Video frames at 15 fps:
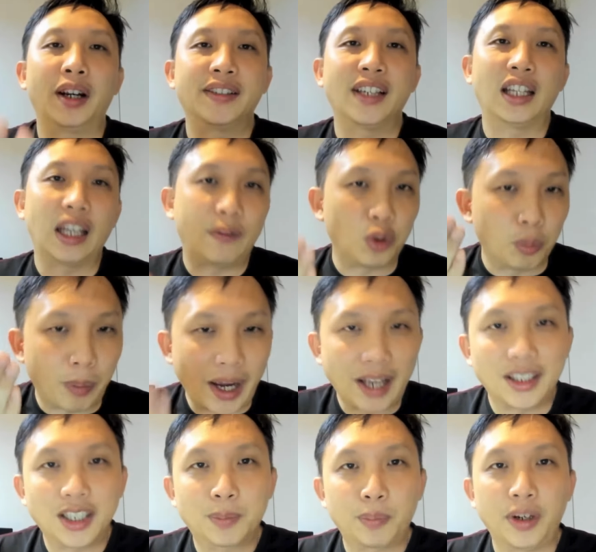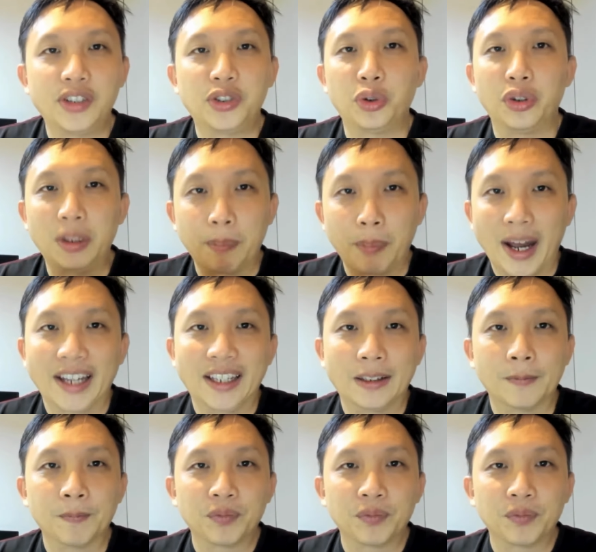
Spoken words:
And if you buy at this price, you're already buying